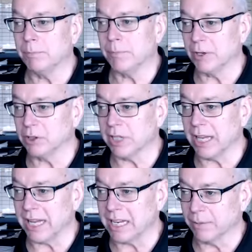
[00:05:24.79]
There's
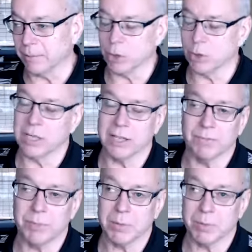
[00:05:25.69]
a community
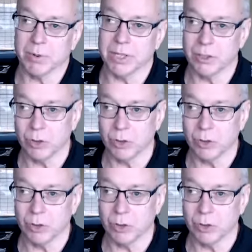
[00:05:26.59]
of people that